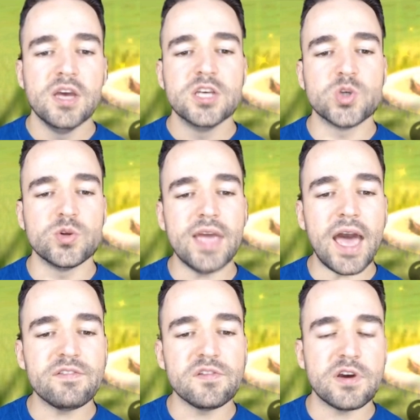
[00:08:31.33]
So they
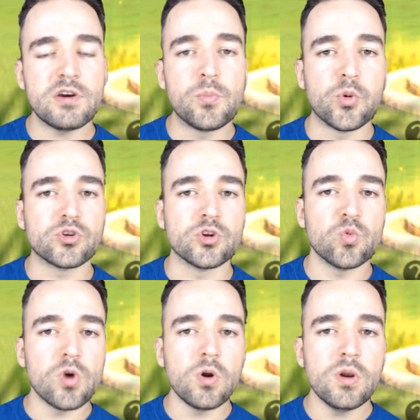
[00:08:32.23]
have a very important
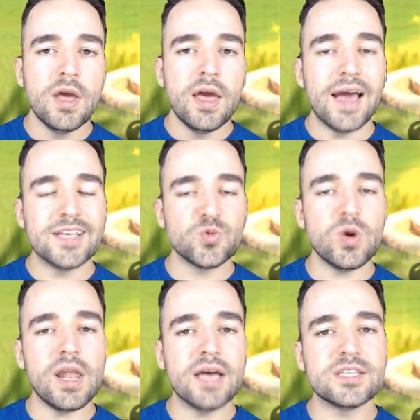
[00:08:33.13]
role, as
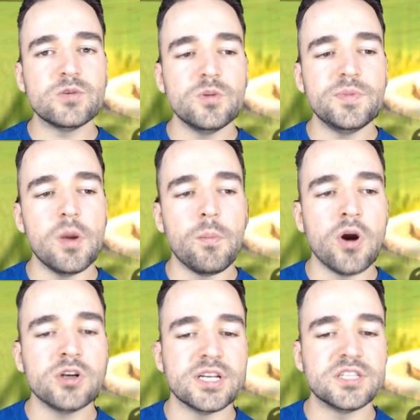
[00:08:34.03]
well as it will be a
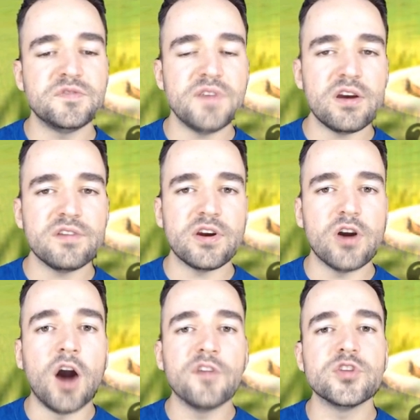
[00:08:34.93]
march that's very, very
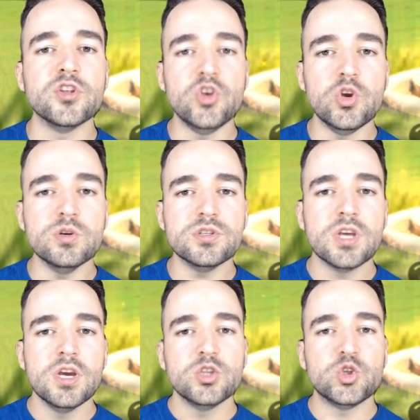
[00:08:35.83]
often used
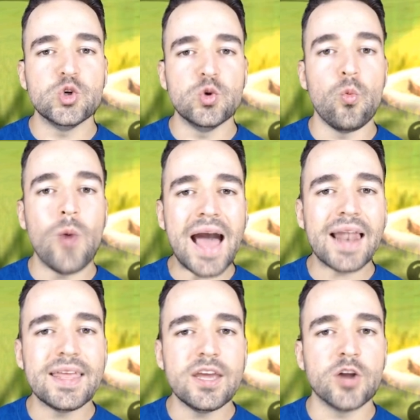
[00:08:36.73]
to
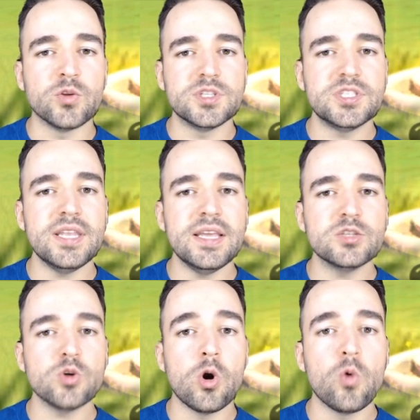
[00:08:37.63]
rally other
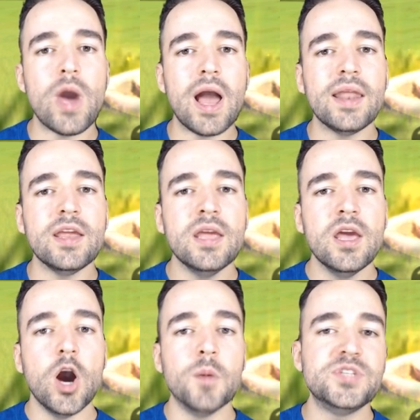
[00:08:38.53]
cities or rally
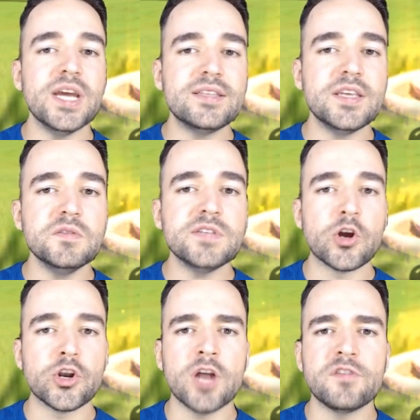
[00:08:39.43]
objectives that
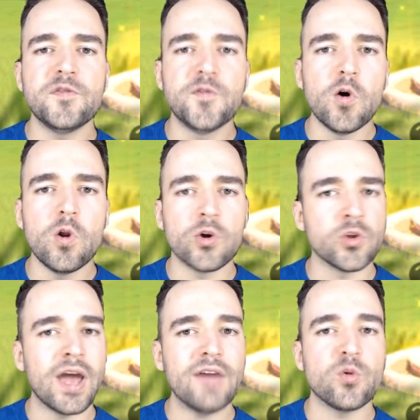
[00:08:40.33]
are not full or
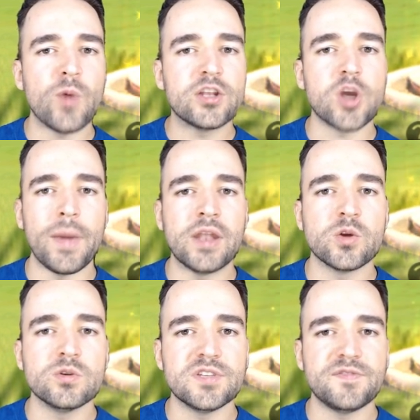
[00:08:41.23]
don't have the right
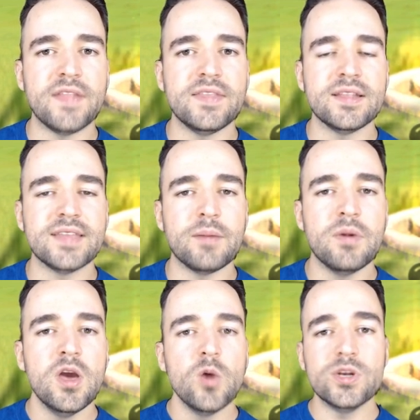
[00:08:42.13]
commanders defending them,
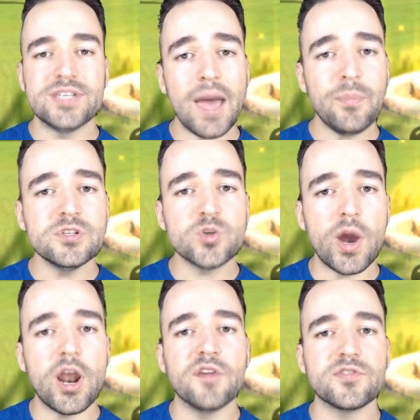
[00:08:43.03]
which happens
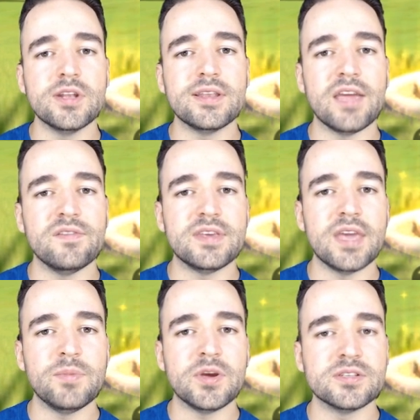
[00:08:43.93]
quite often in
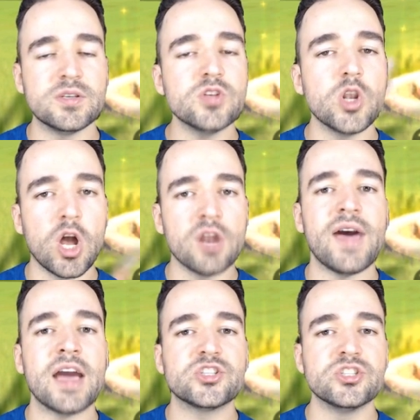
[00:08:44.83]
KvK because there's a lot of
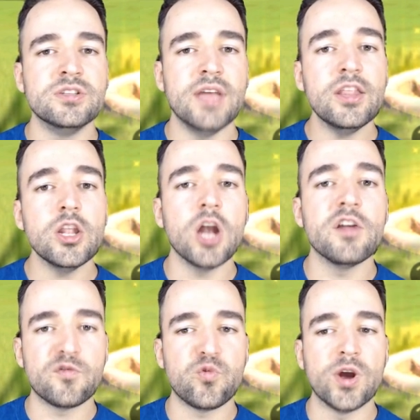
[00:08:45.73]
action and a lot of
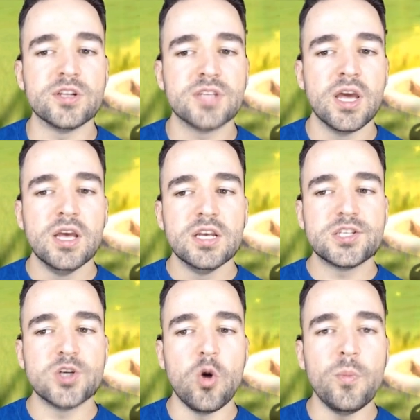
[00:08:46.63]
fronts.
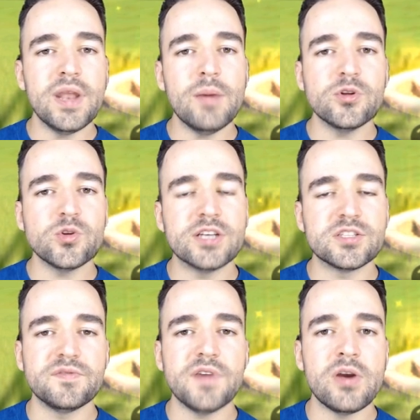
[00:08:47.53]
So Minamoto has a
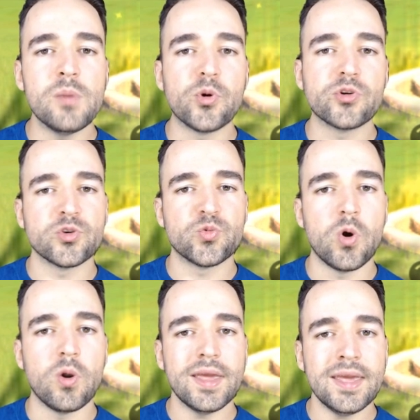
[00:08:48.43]
very important
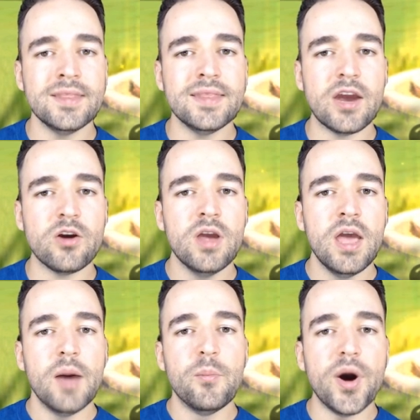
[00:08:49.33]
role in there,
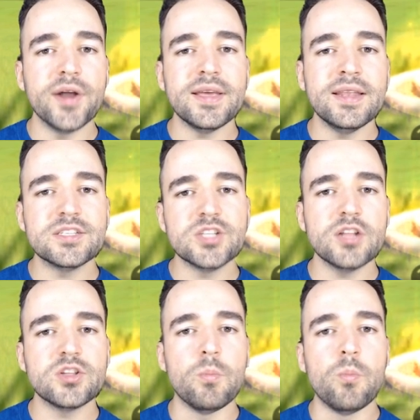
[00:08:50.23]
but it is
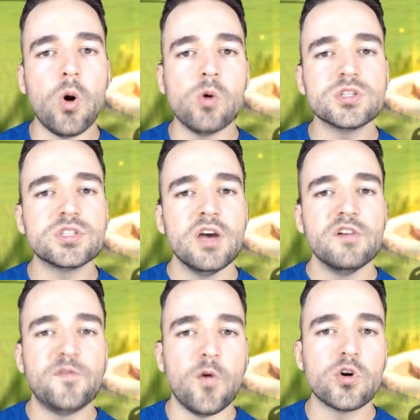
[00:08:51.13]
not the most
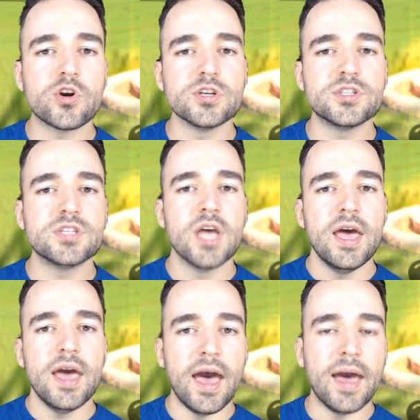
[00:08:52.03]
focused
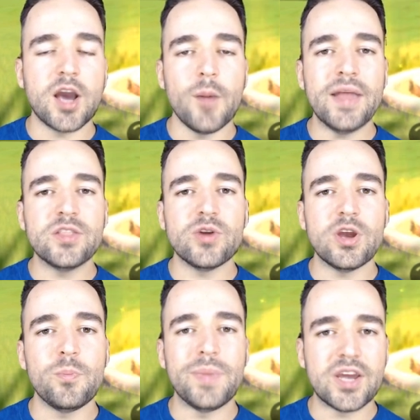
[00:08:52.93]
commander
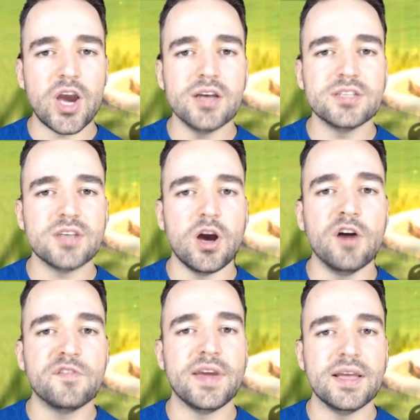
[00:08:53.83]
here because
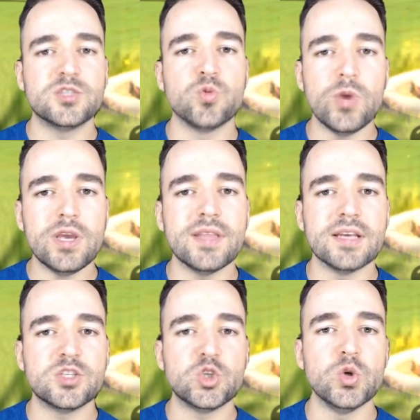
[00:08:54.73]
of its
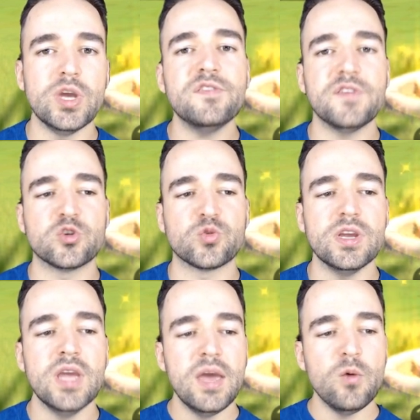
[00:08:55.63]
weakness to
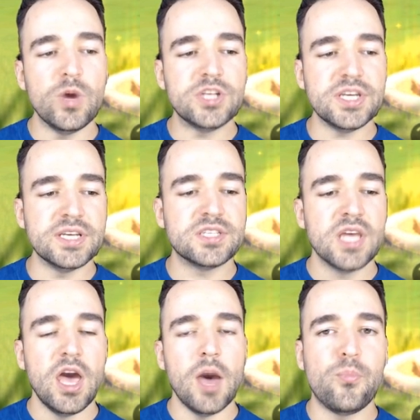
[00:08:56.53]
infantry, which is
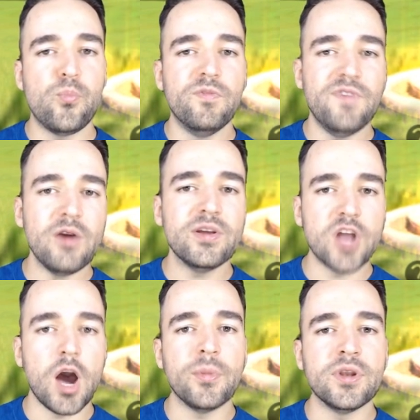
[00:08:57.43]
a very
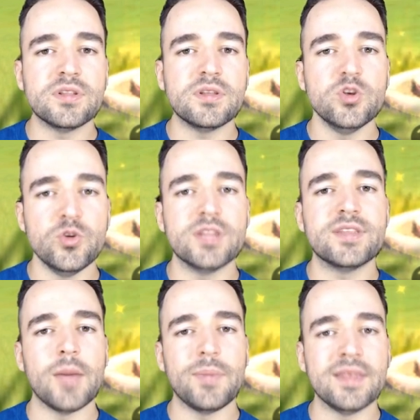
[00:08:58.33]
dominant unit
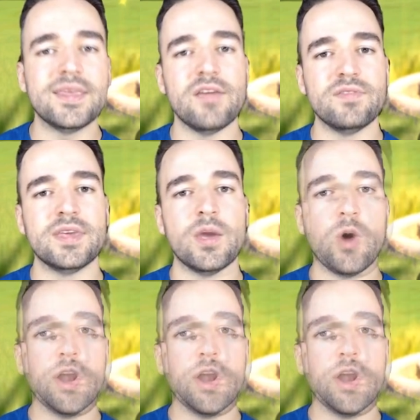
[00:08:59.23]
type in KvK 1.